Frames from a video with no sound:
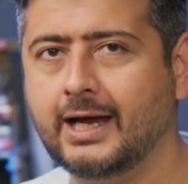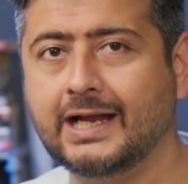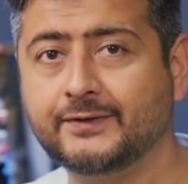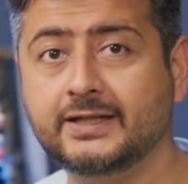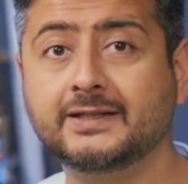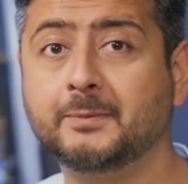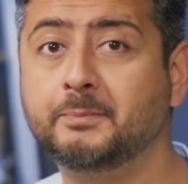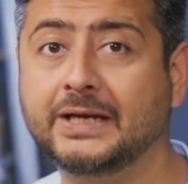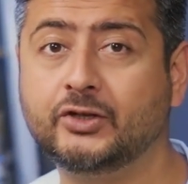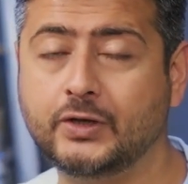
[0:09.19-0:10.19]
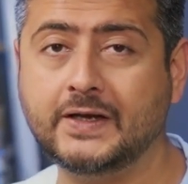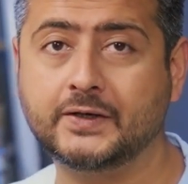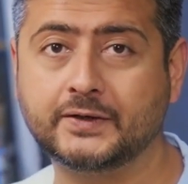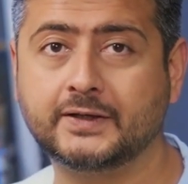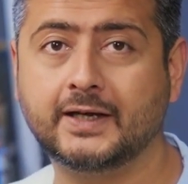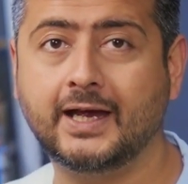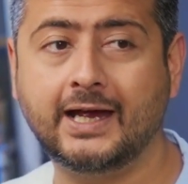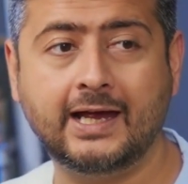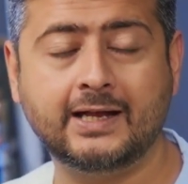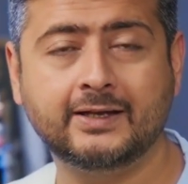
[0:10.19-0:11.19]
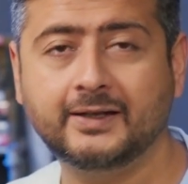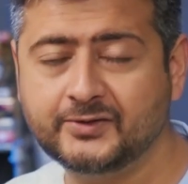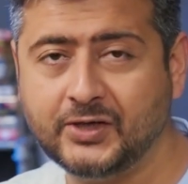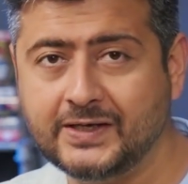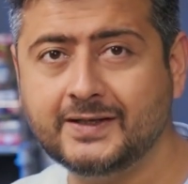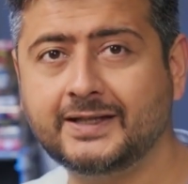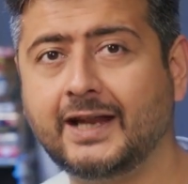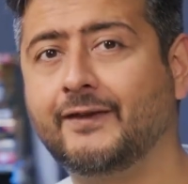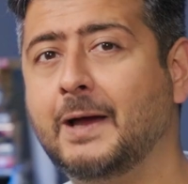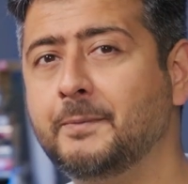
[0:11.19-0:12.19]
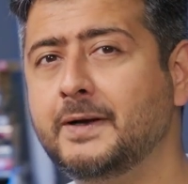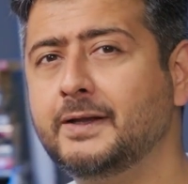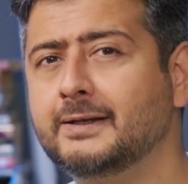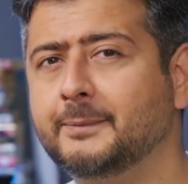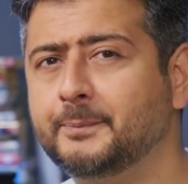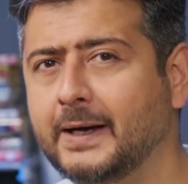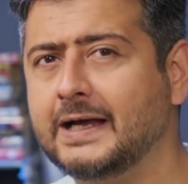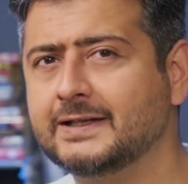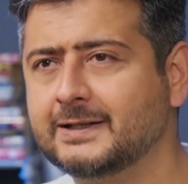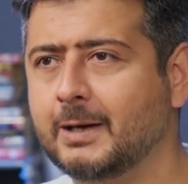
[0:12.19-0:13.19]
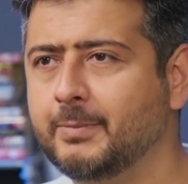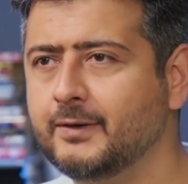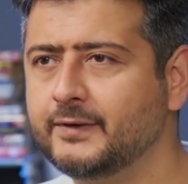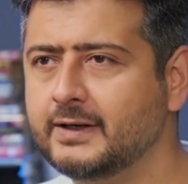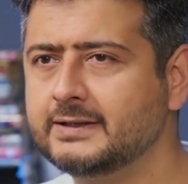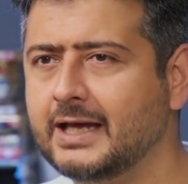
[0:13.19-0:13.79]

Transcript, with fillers: And I've seen some big changes. And the changes that have happened in the past couple of years,